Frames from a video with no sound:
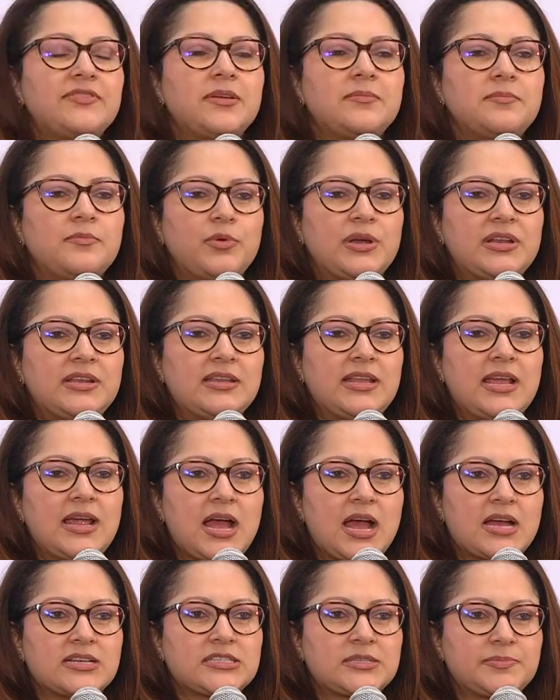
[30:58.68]
when they
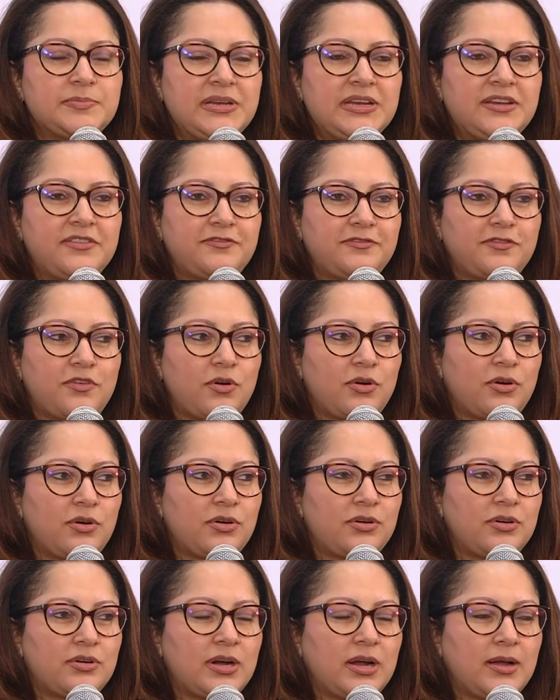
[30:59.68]
ask me
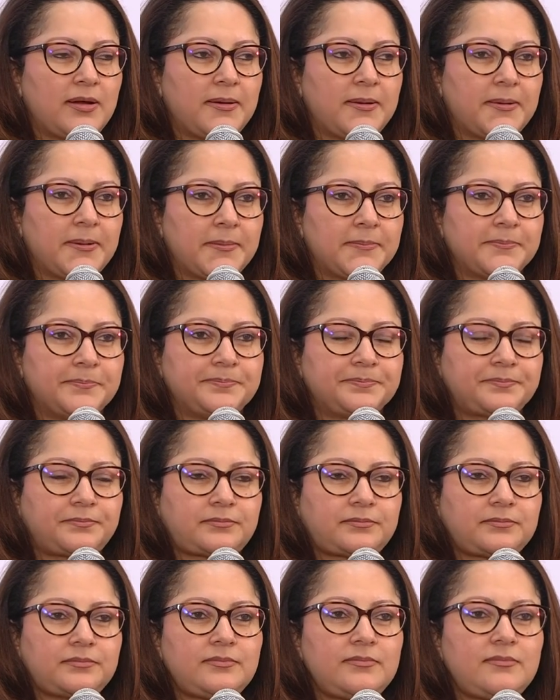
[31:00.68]
for
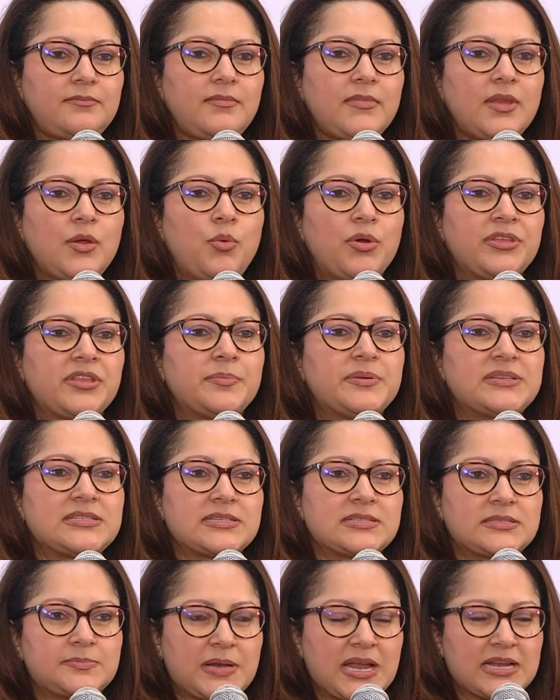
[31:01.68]
what the
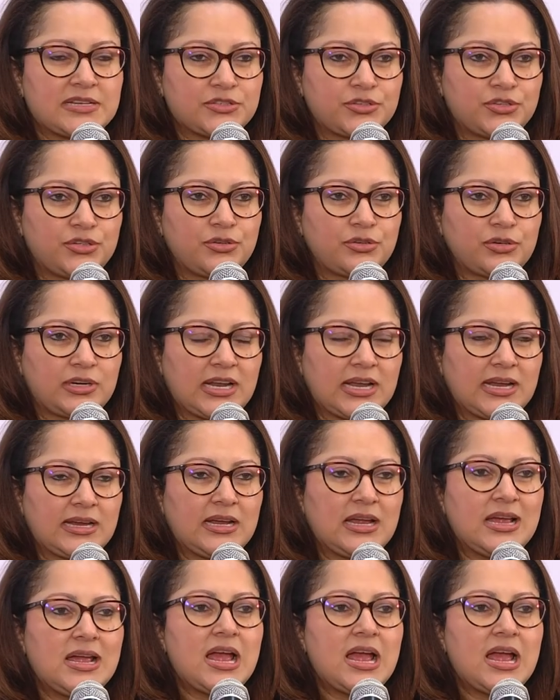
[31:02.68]
business plan is going to look like, I